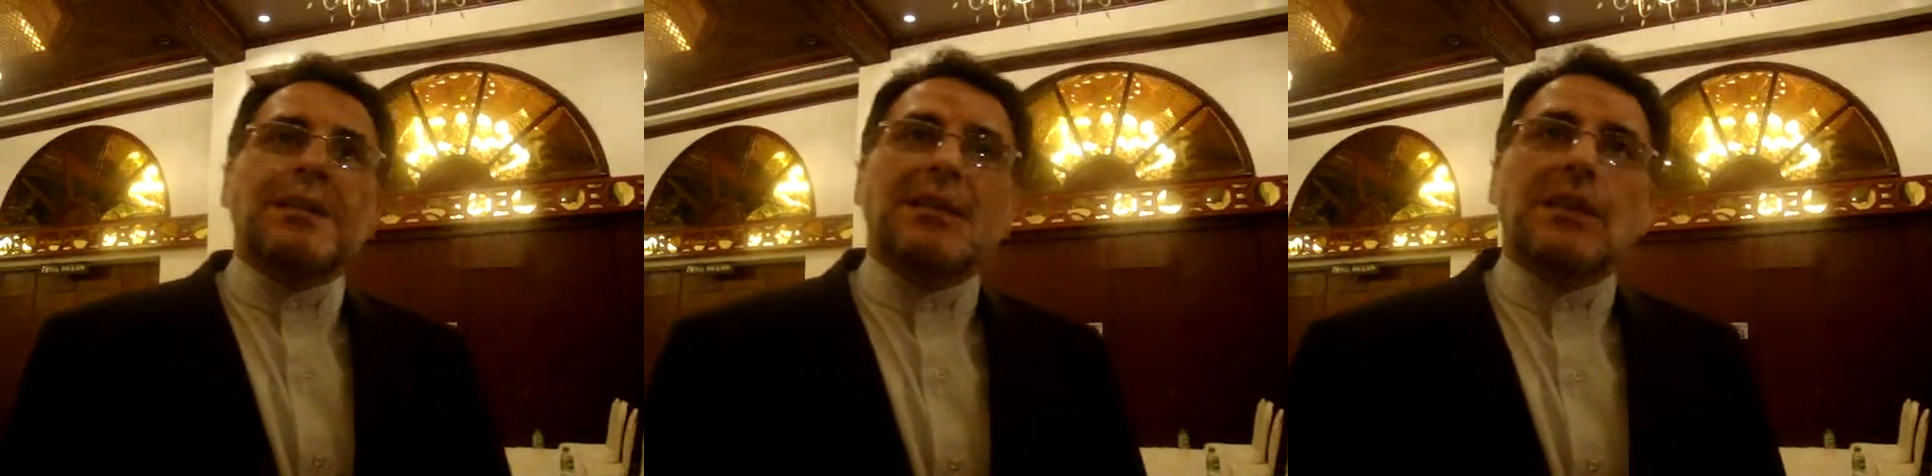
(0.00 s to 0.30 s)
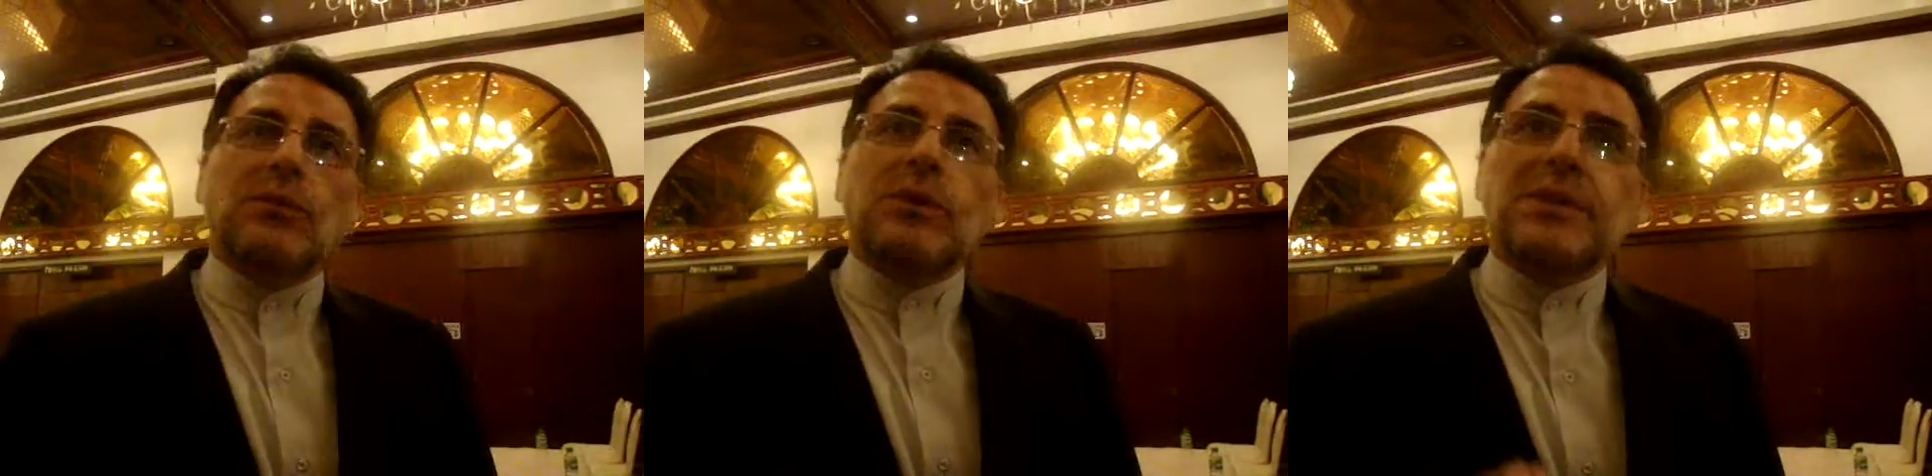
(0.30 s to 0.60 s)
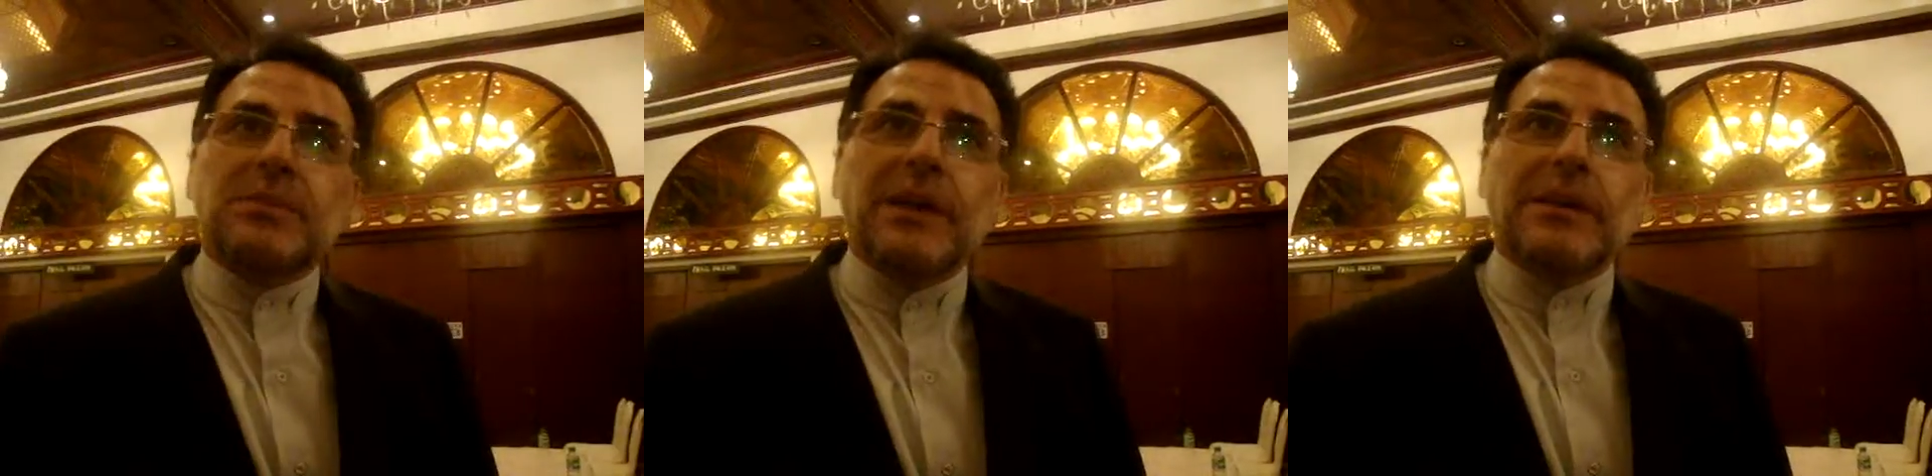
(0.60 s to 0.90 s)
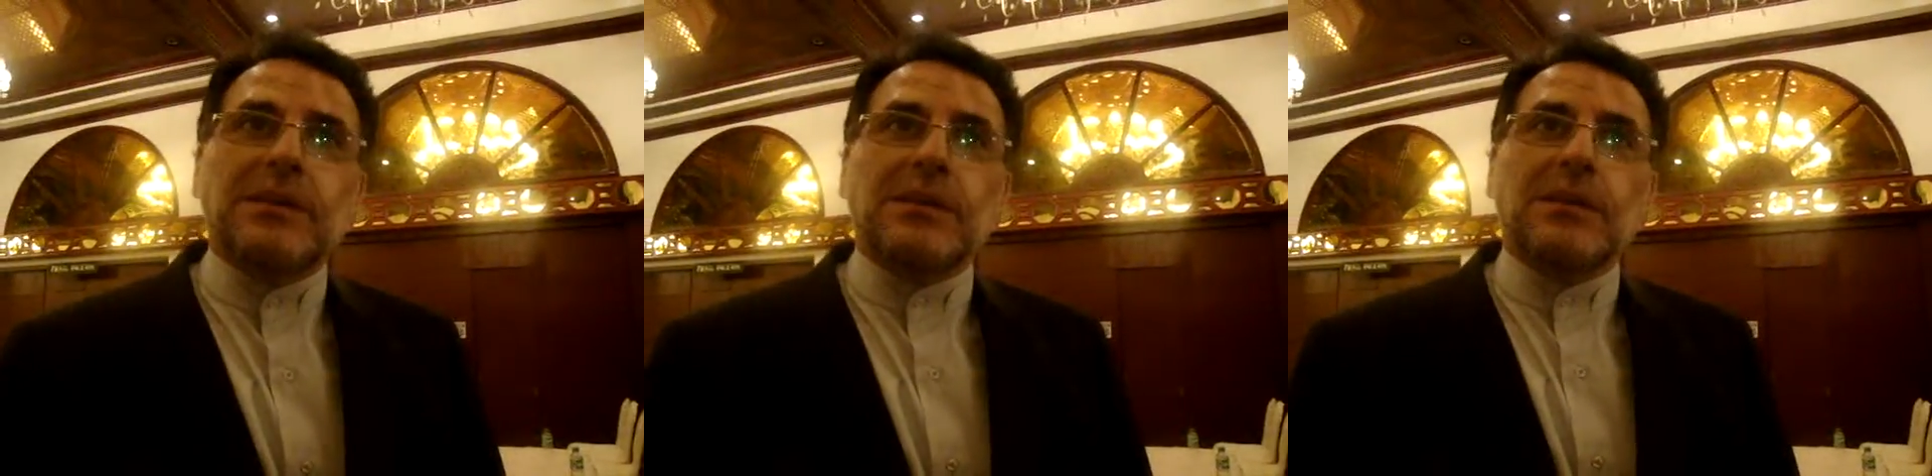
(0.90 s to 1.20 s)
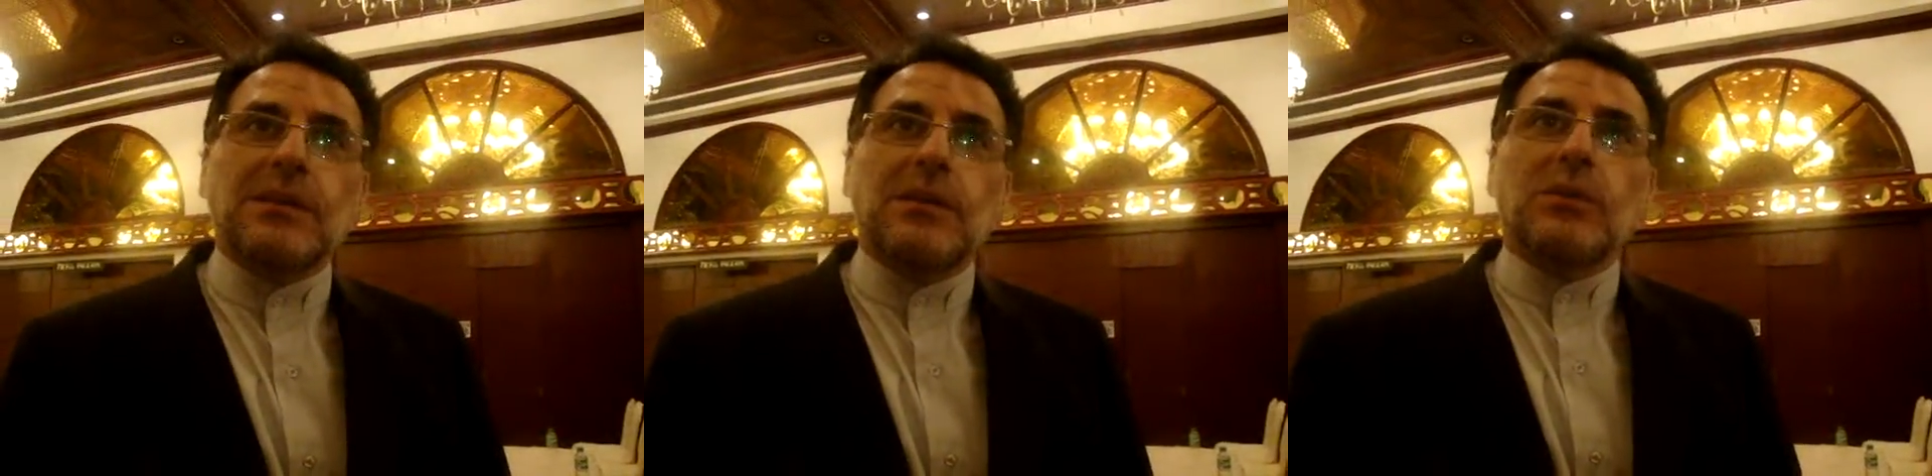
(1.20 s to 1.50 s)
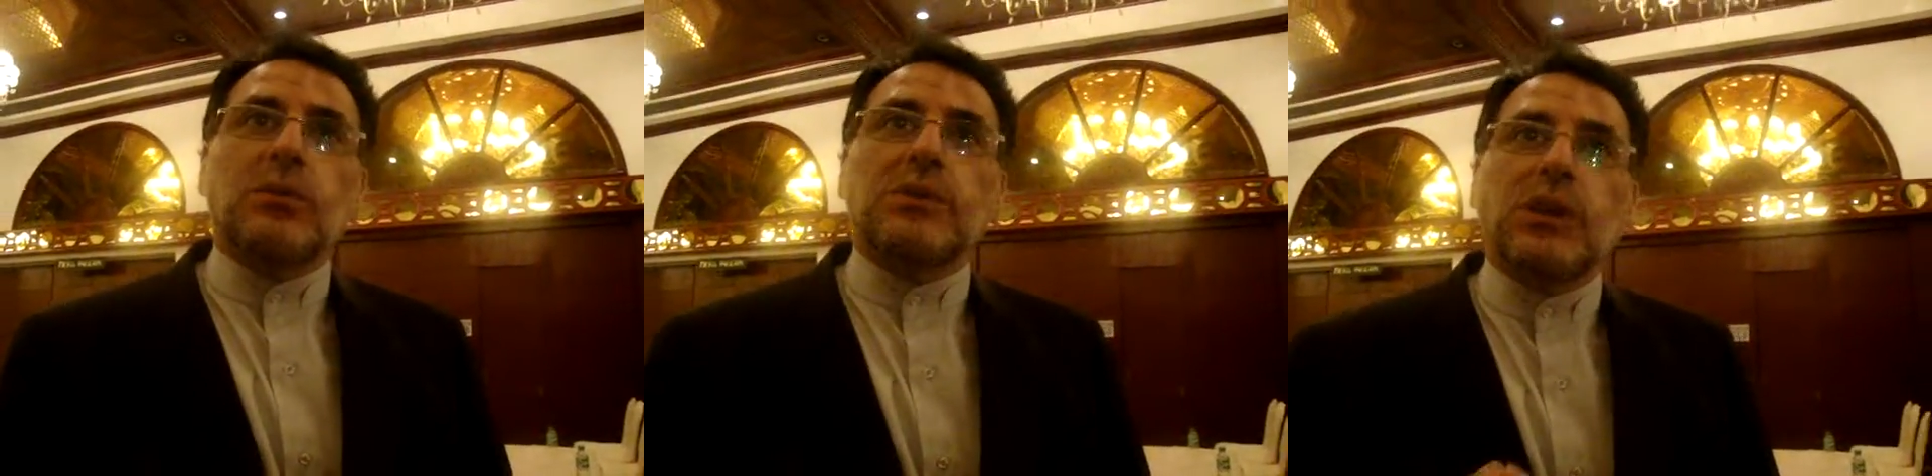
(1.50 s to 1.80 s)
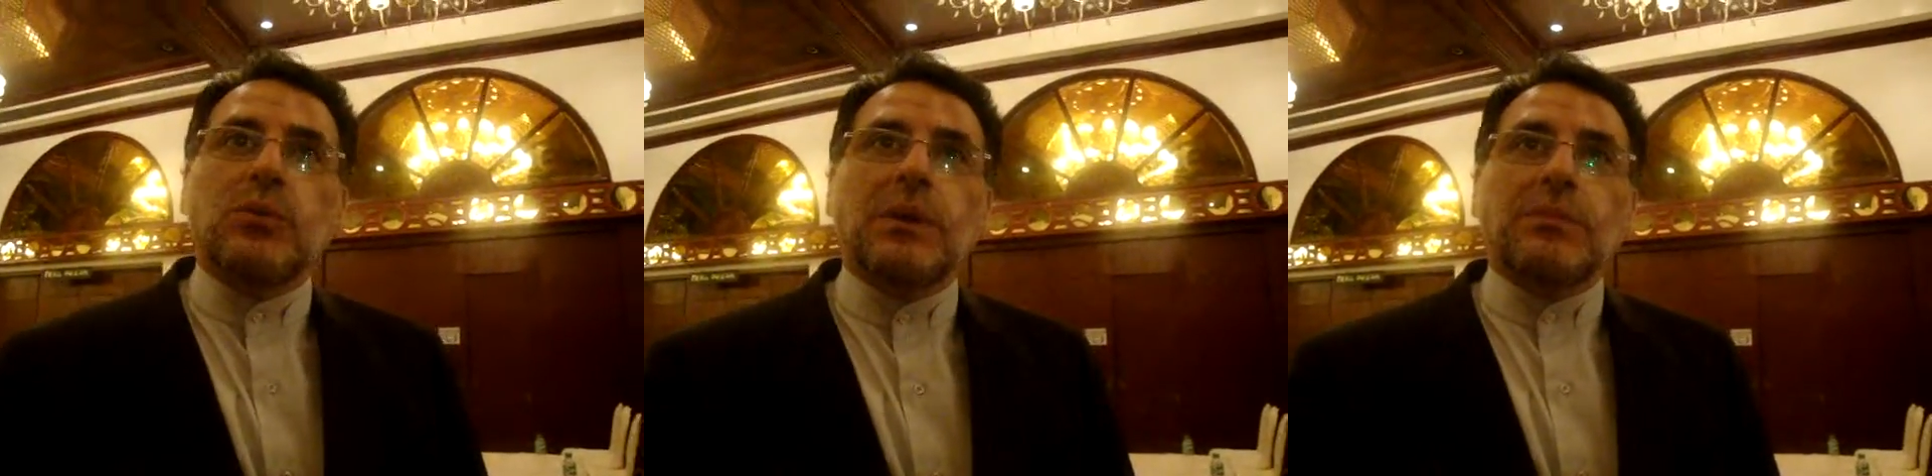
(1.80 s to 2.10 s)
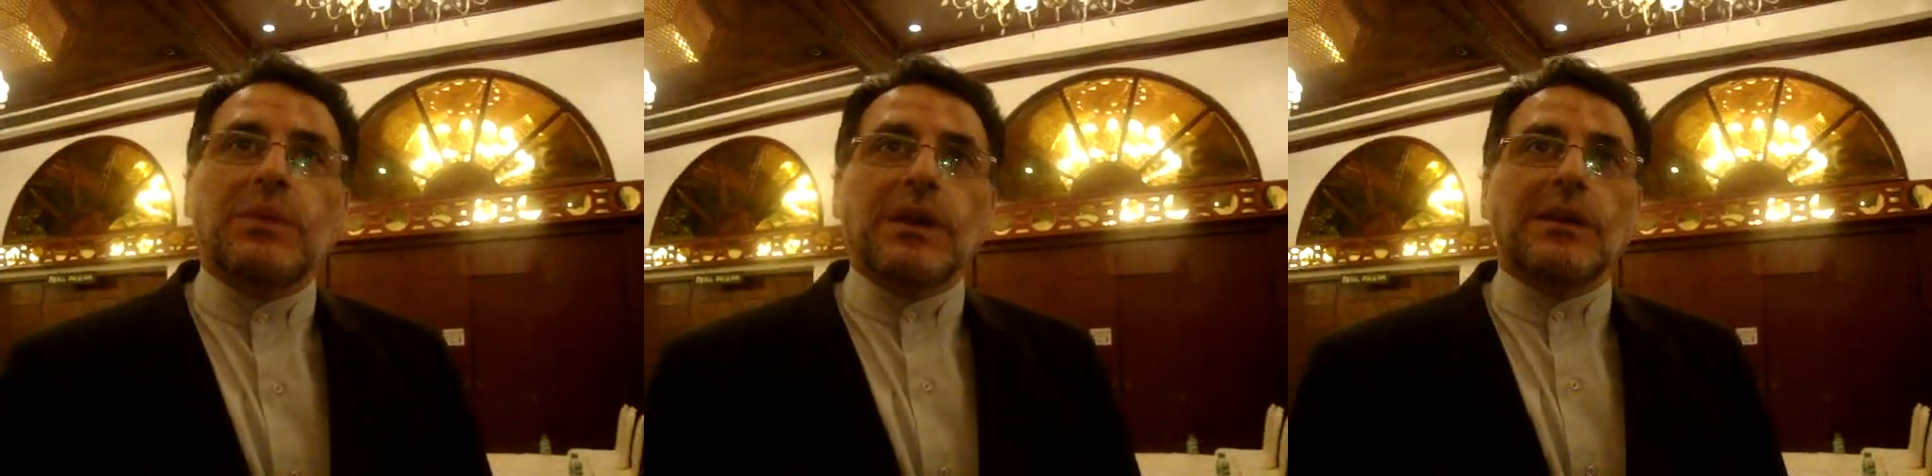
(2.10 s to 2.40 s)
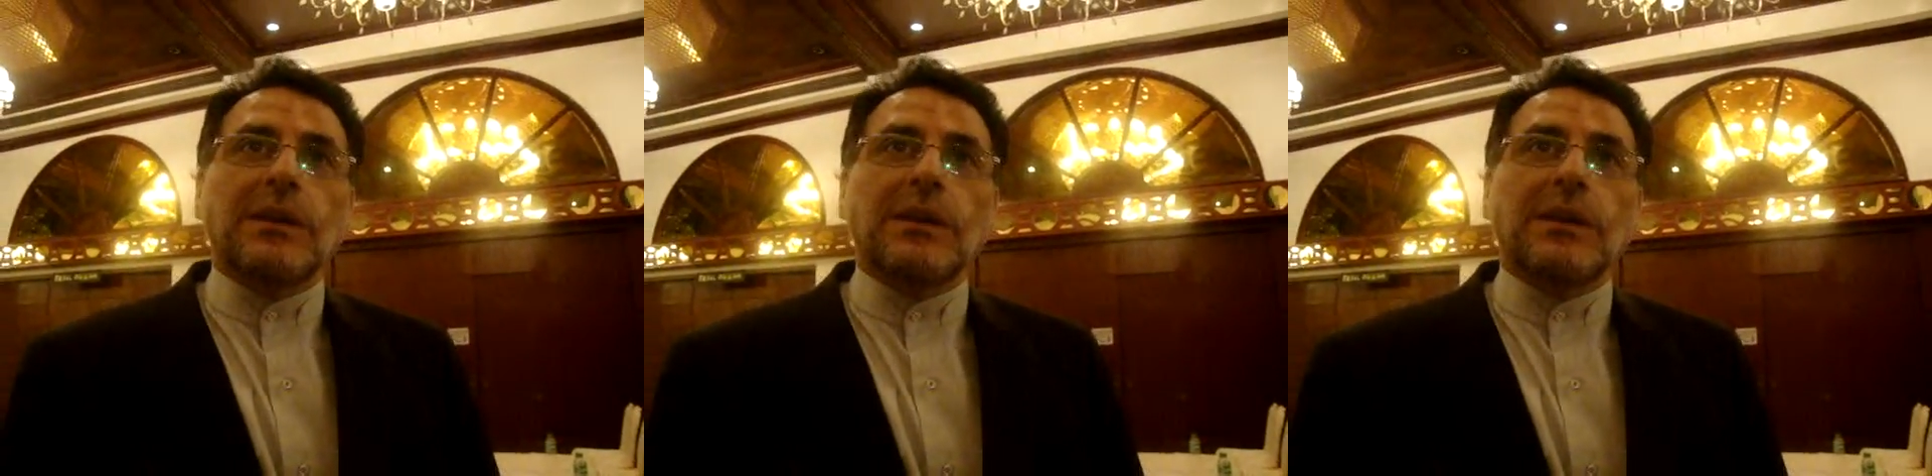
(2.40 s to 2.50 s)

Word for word: that we respect for the human being.